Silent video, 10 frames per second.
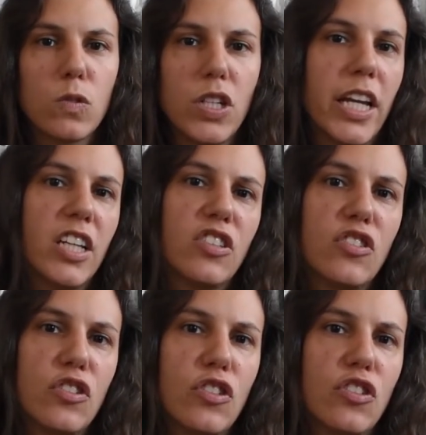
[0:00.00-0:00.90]

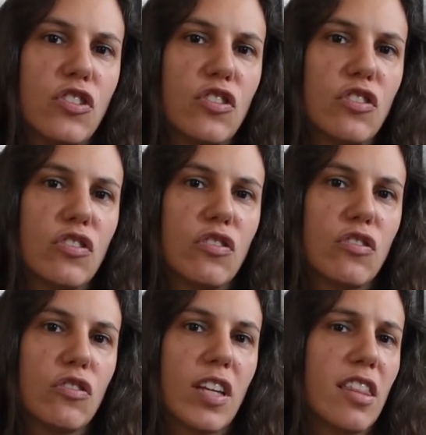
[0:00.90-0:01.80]
change
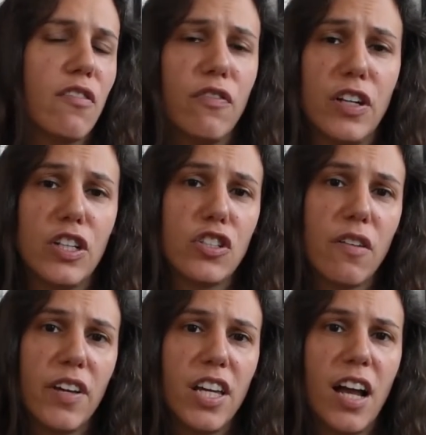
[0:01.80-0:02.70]
like the finish of it.